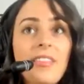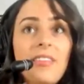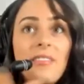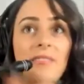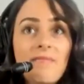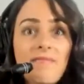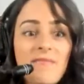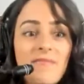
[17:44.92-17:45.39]

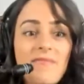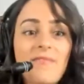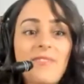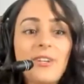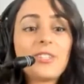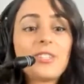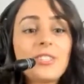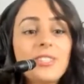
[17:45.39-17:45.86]
the
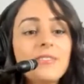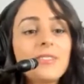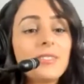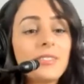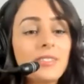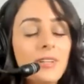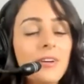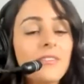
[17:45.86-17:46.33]
version of
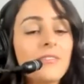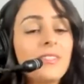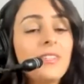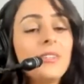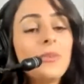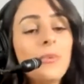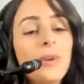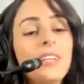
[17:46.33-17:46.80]
yourself that
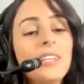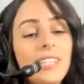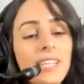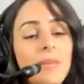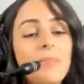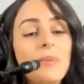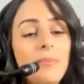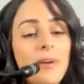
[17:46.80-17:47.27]
you want to
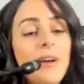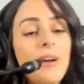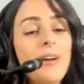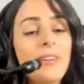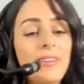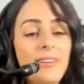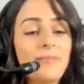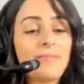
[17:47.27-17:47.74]
keep embodying.